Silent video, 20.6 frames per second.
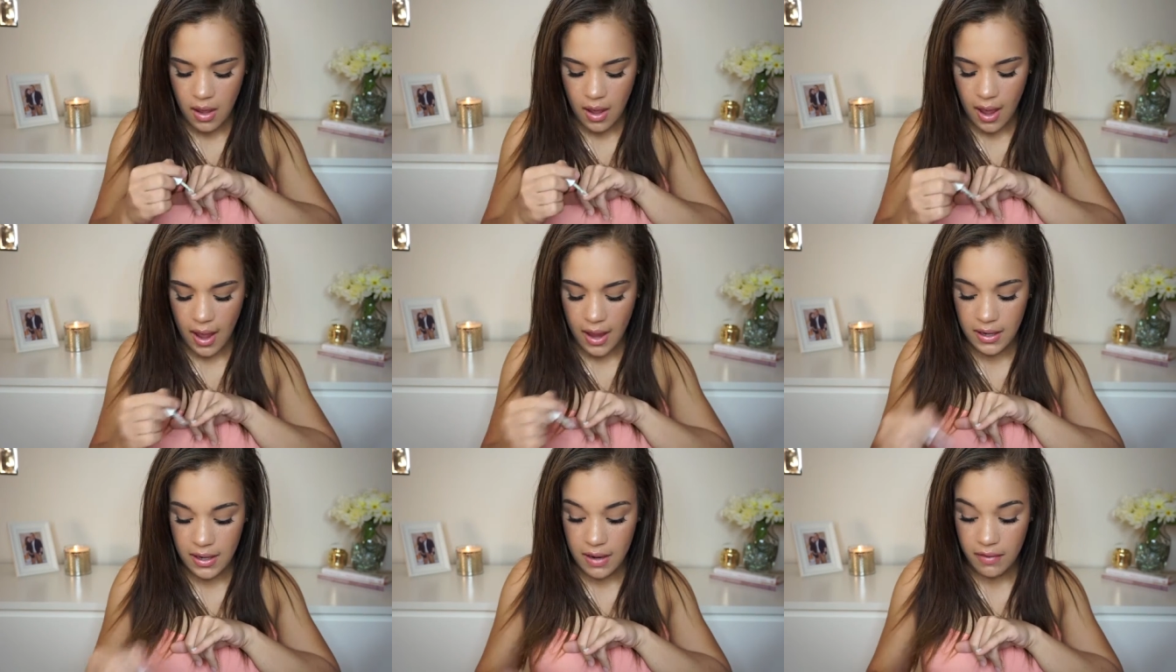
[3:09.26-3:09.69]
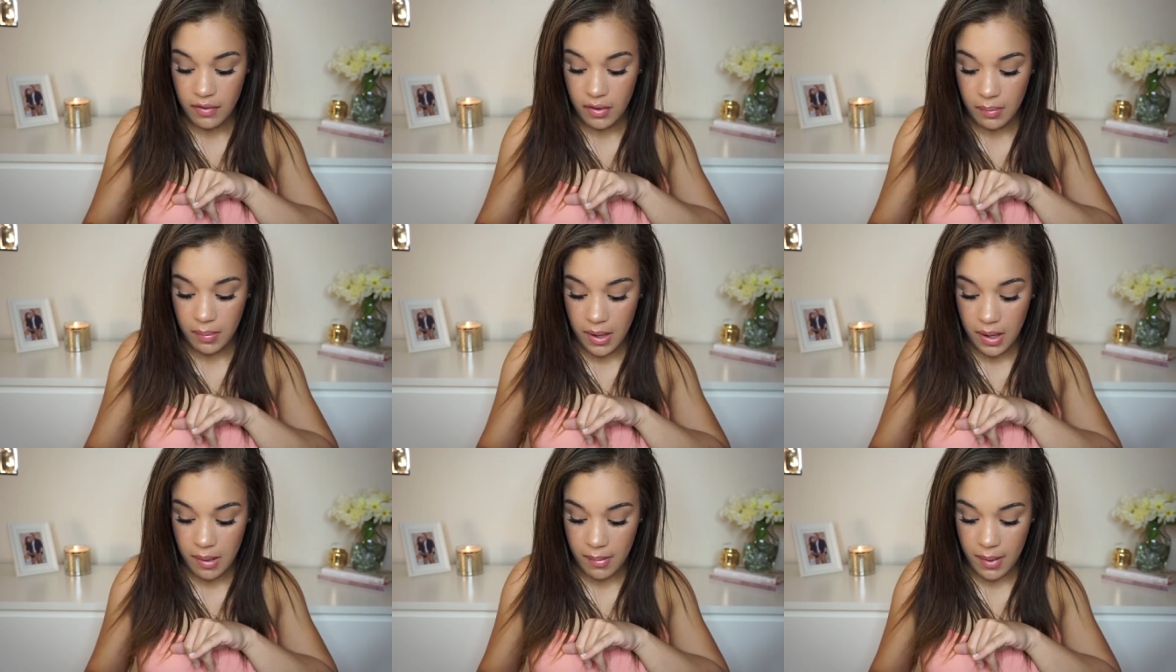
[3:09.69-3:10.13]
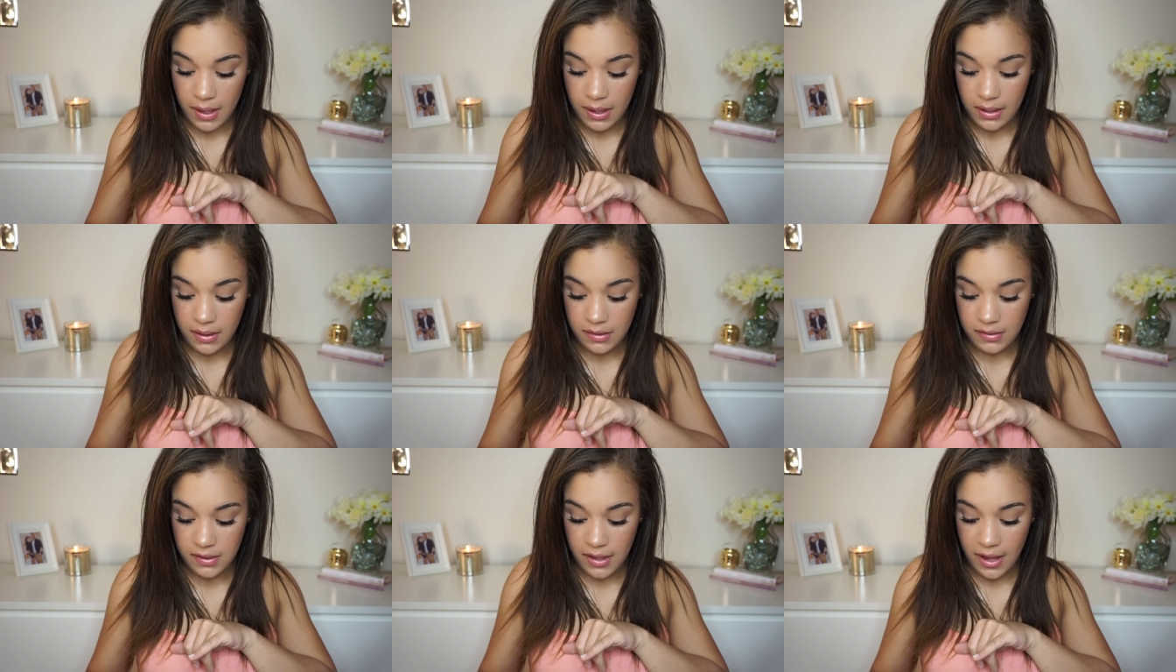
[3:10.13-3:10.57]
I never paint my
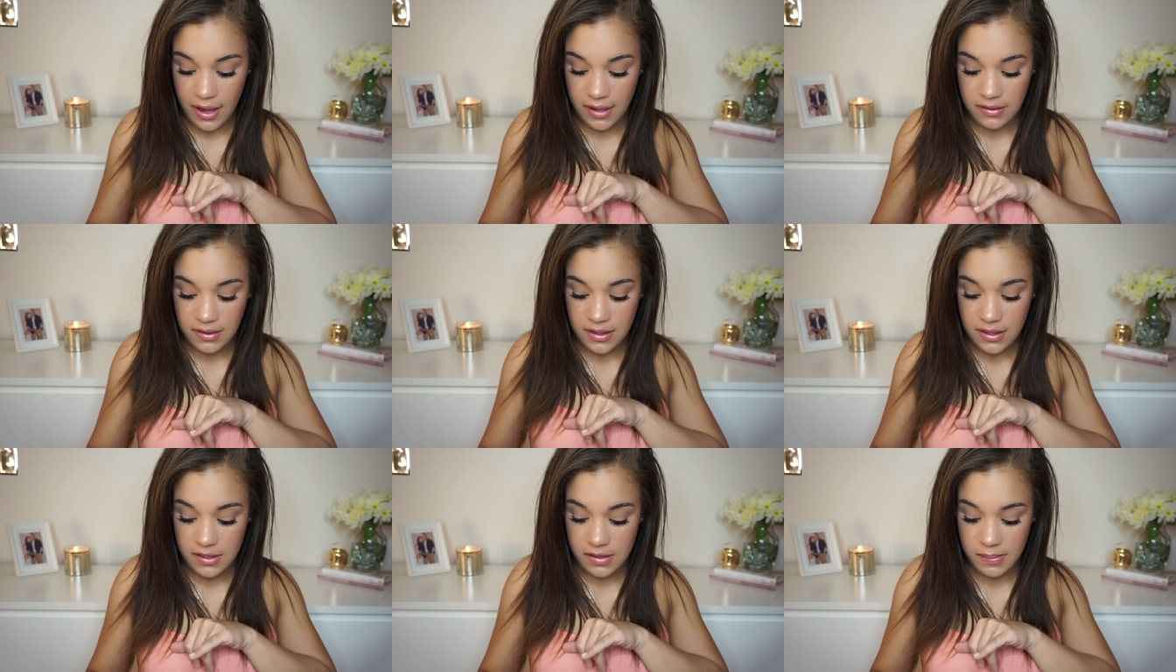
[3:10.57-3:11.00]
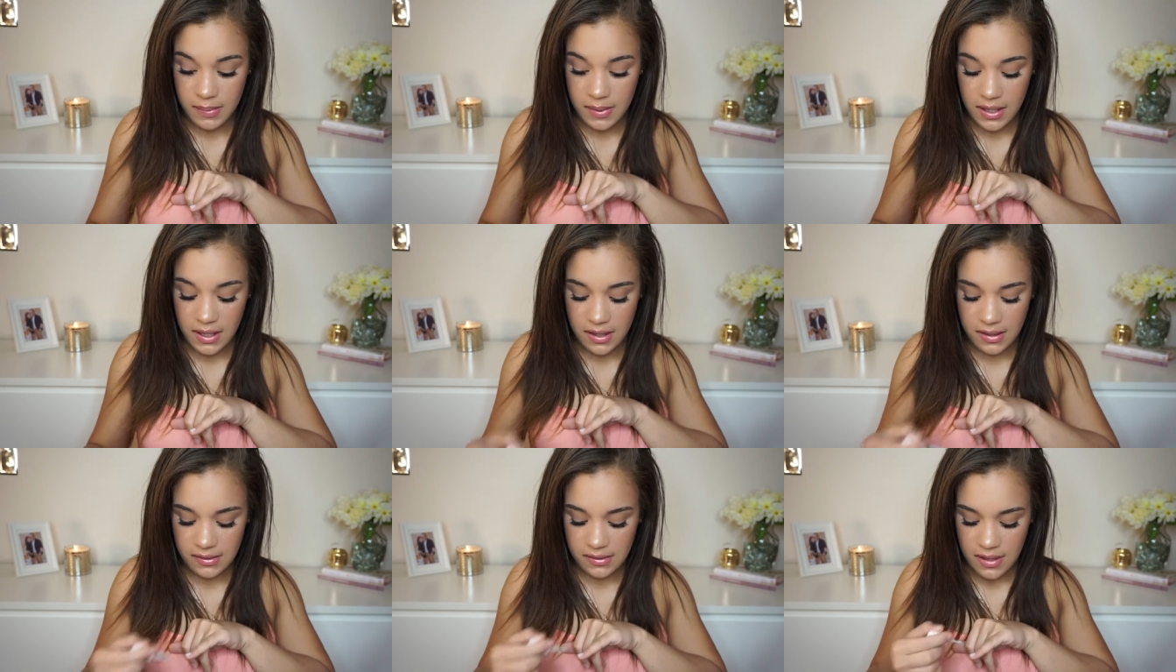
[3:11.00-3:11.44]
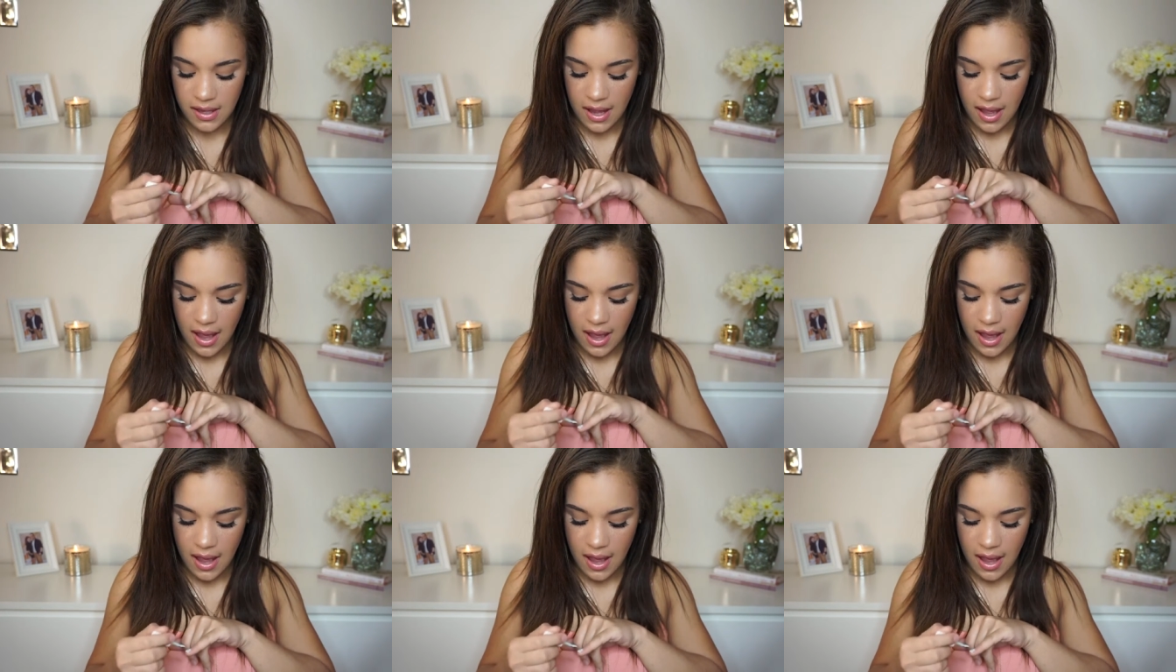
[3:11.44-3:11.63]
nails, guys, and it's because